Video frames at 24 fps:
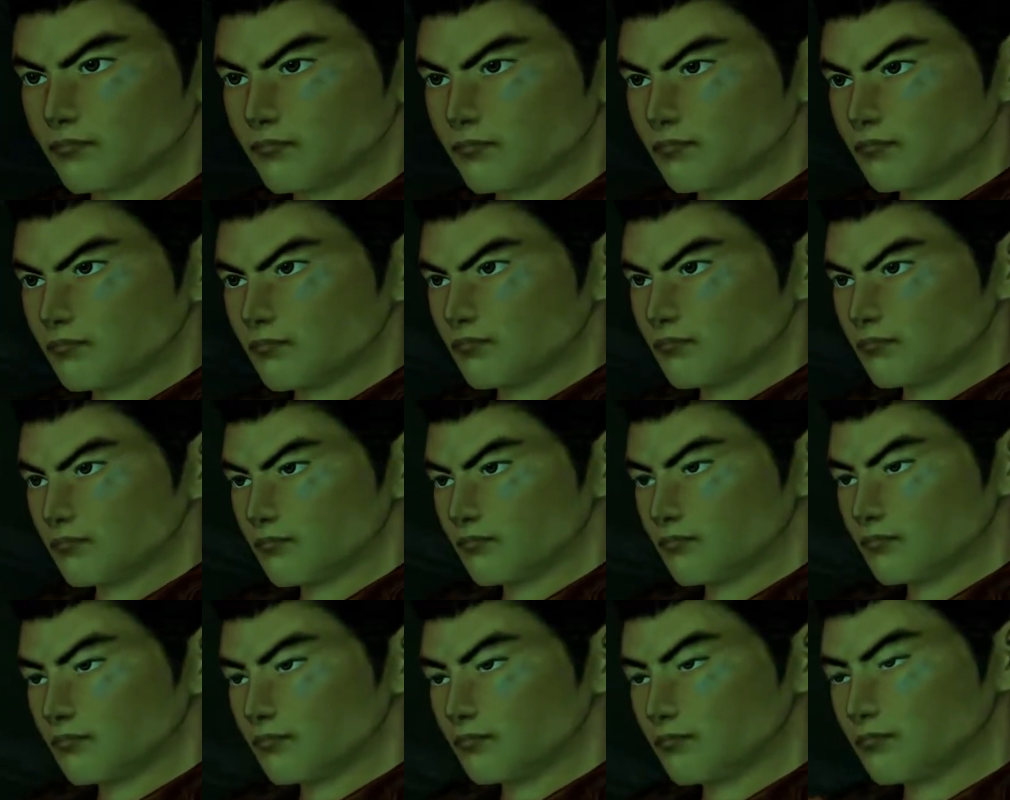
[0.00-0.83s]

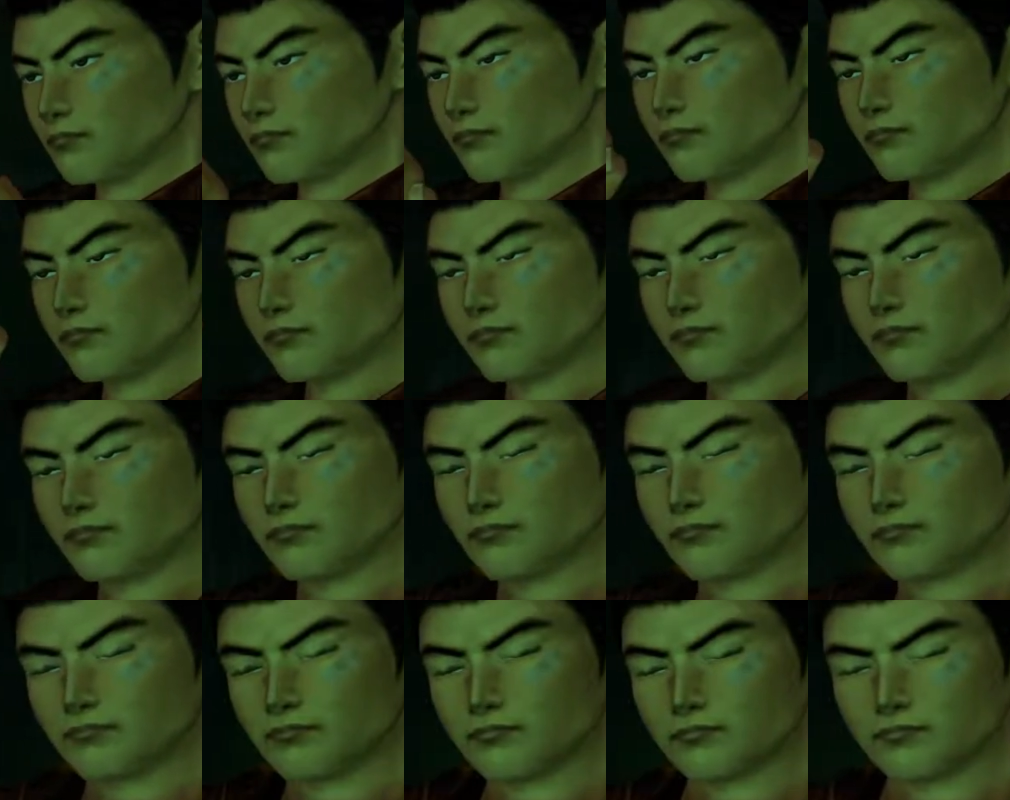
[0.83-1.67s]

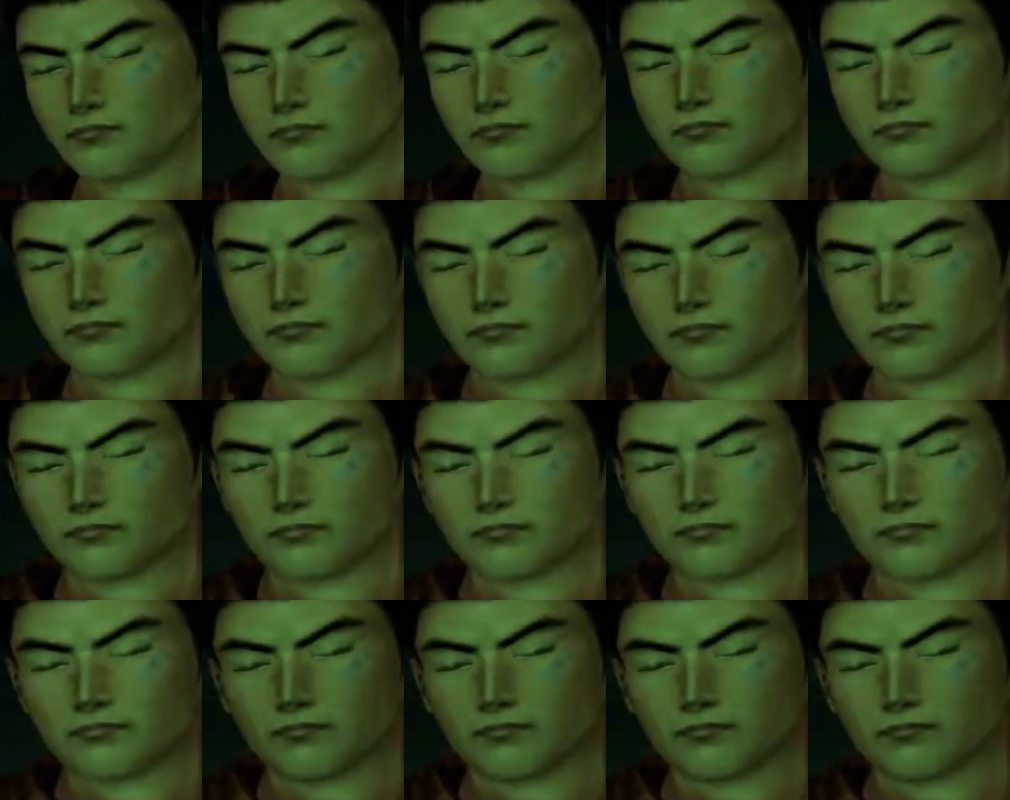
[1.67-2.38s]
Nothing is said.